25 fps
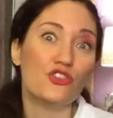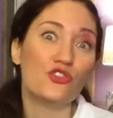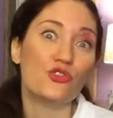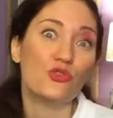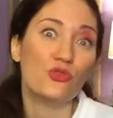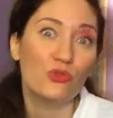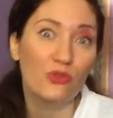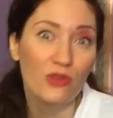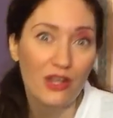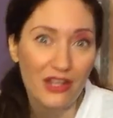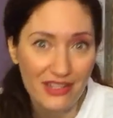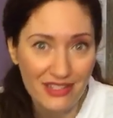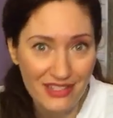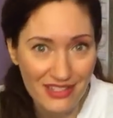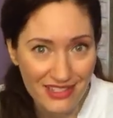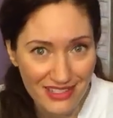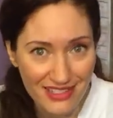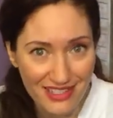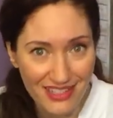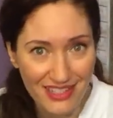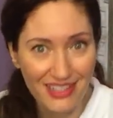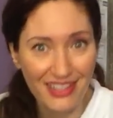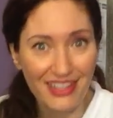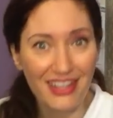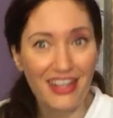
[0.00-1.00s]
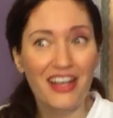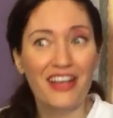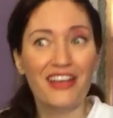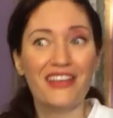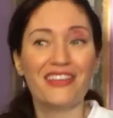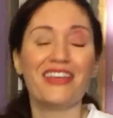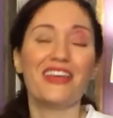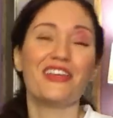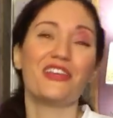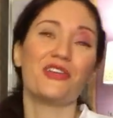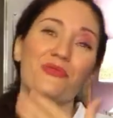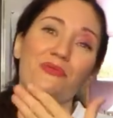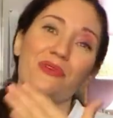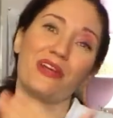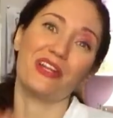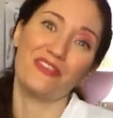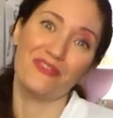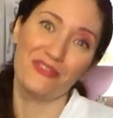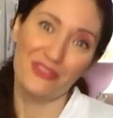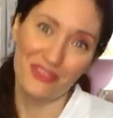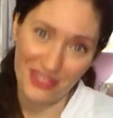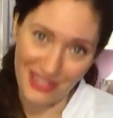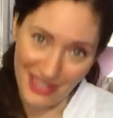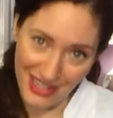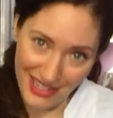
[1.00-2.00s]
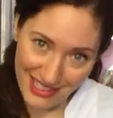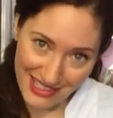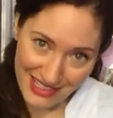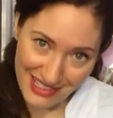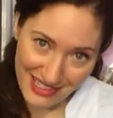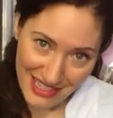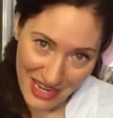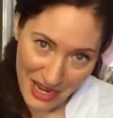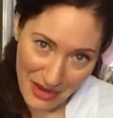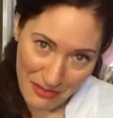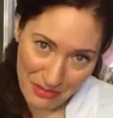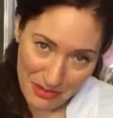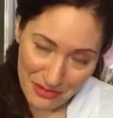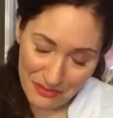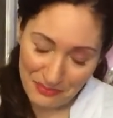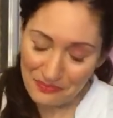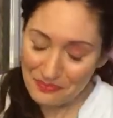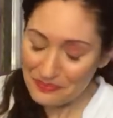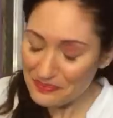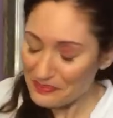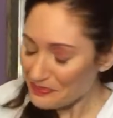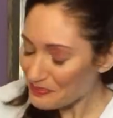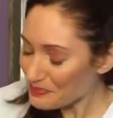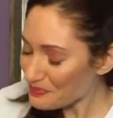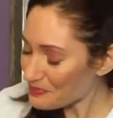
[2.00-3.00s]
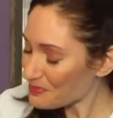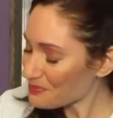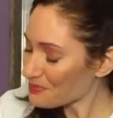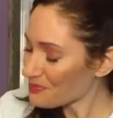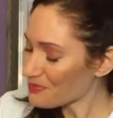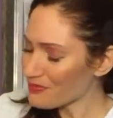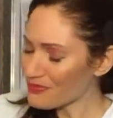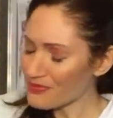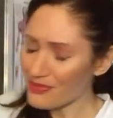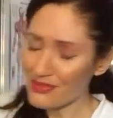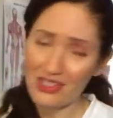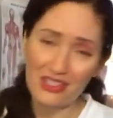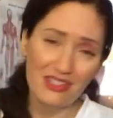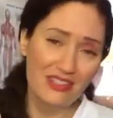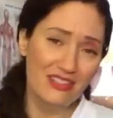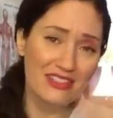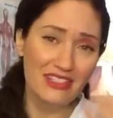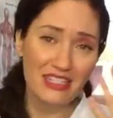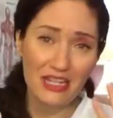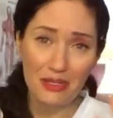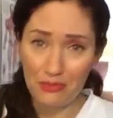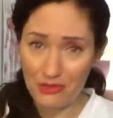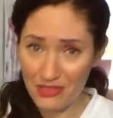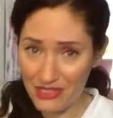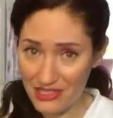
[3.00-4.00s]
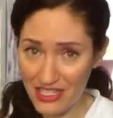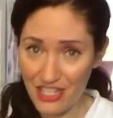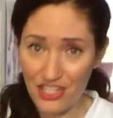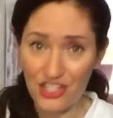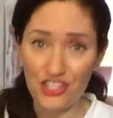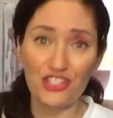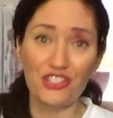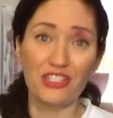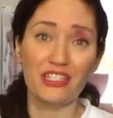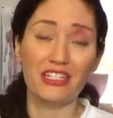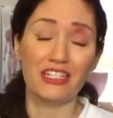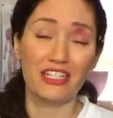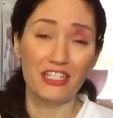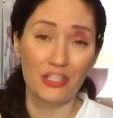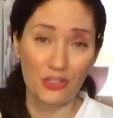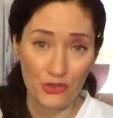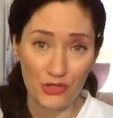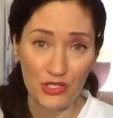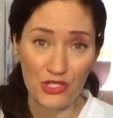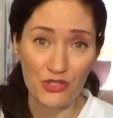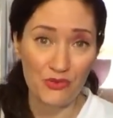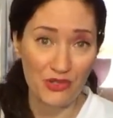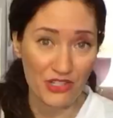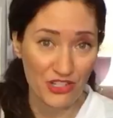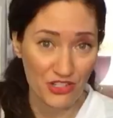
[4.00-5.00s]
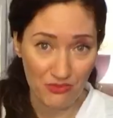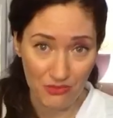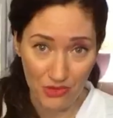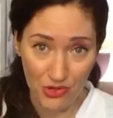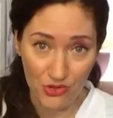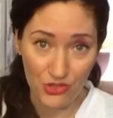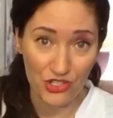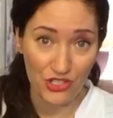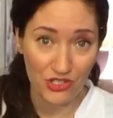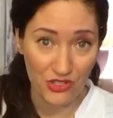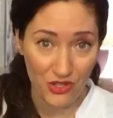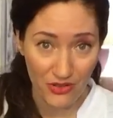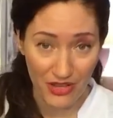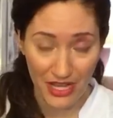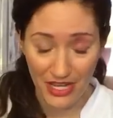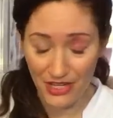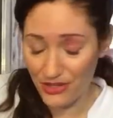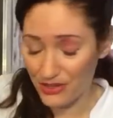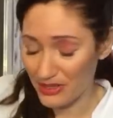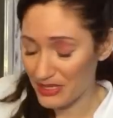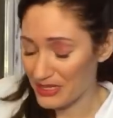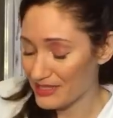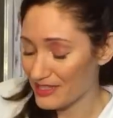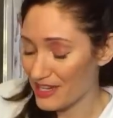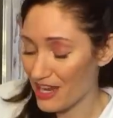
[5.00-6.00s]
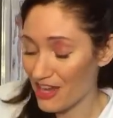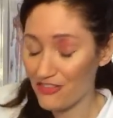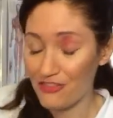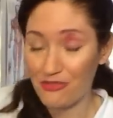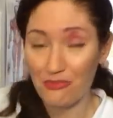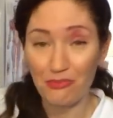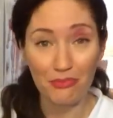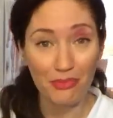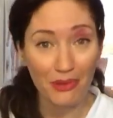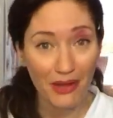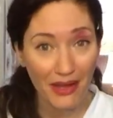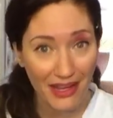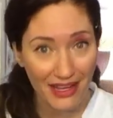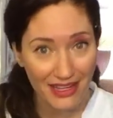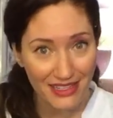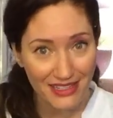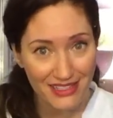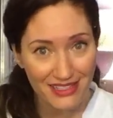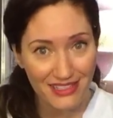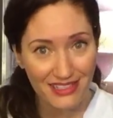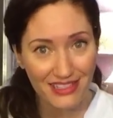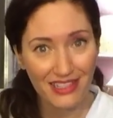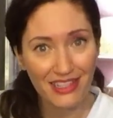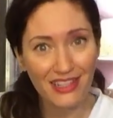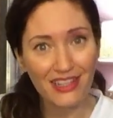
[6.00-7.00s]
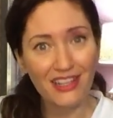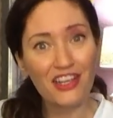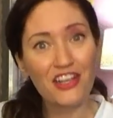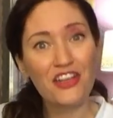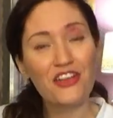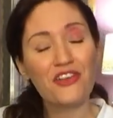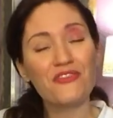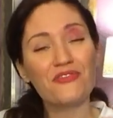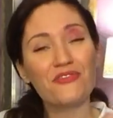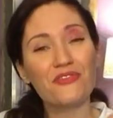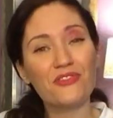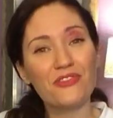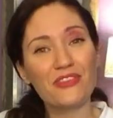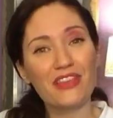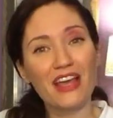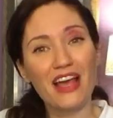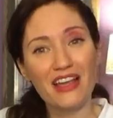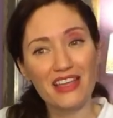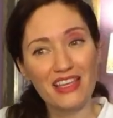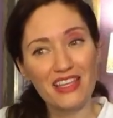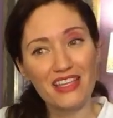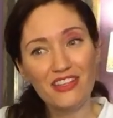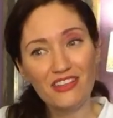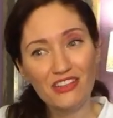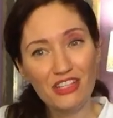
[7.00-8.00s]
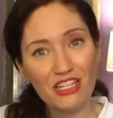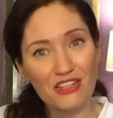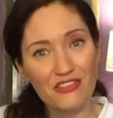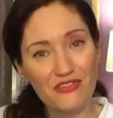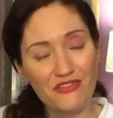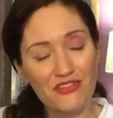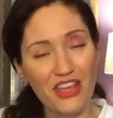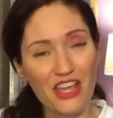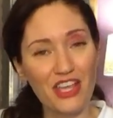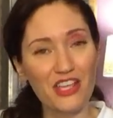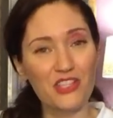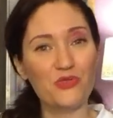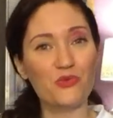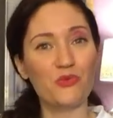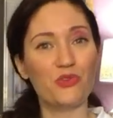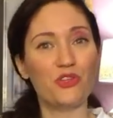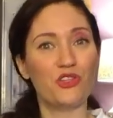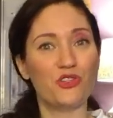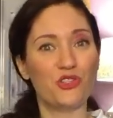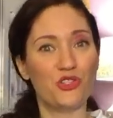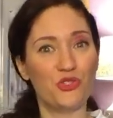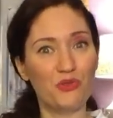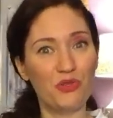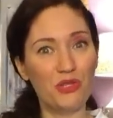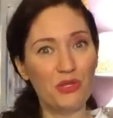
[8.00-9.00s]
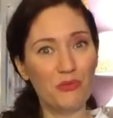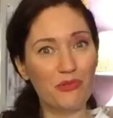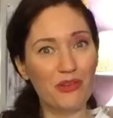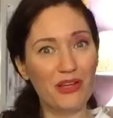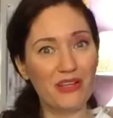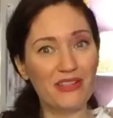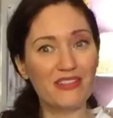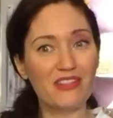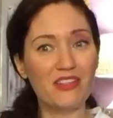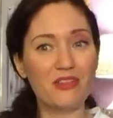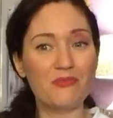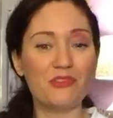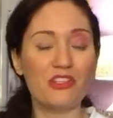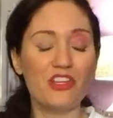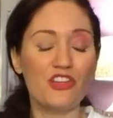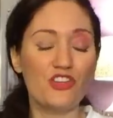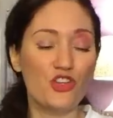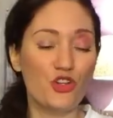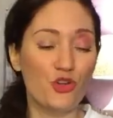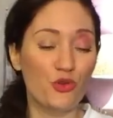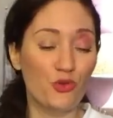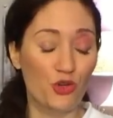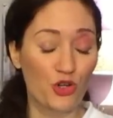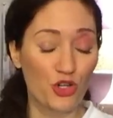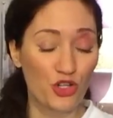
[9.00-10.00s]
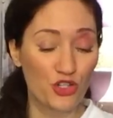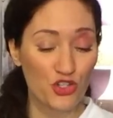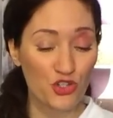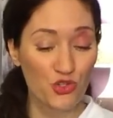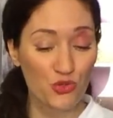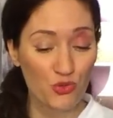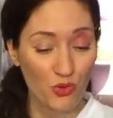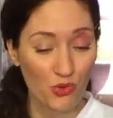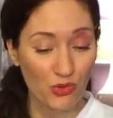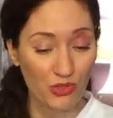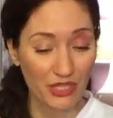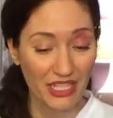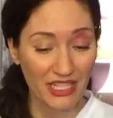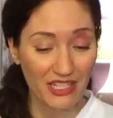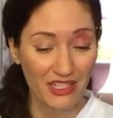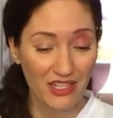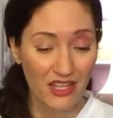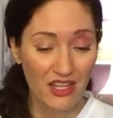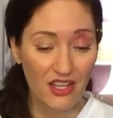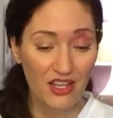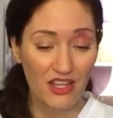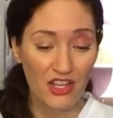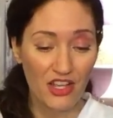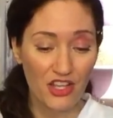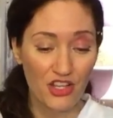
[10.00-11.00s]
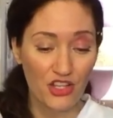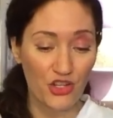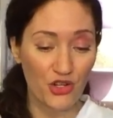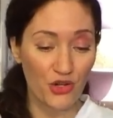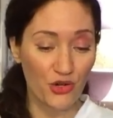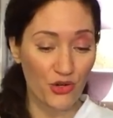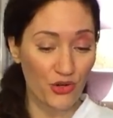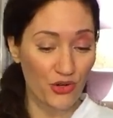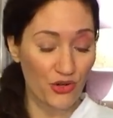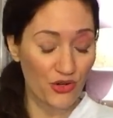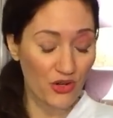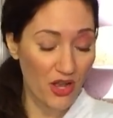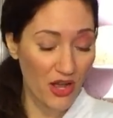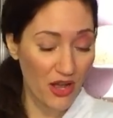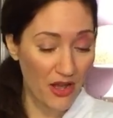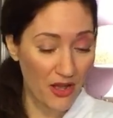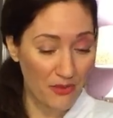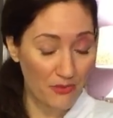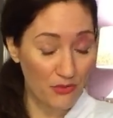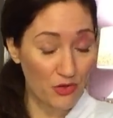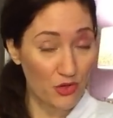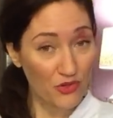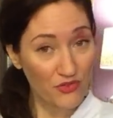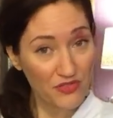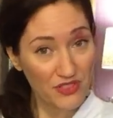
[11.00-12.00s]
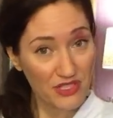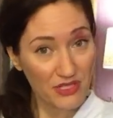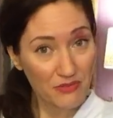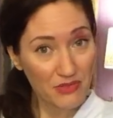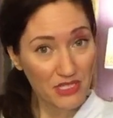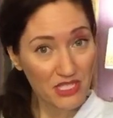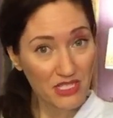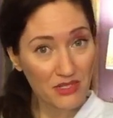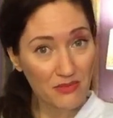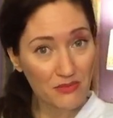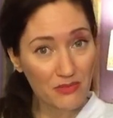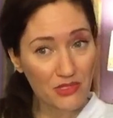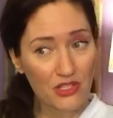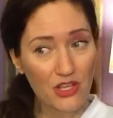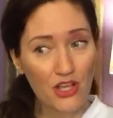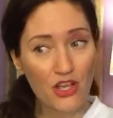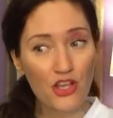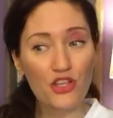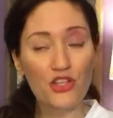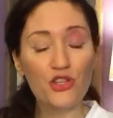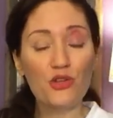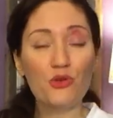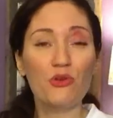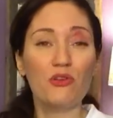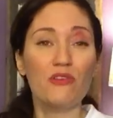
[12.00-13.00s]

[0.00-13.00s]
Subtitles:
trust that you're ready for the next step. Stabilization and increased range of motion, all that good stuff. But for that healing phase where you're doing the press-ups and you're controlling your nerve symptoms, you're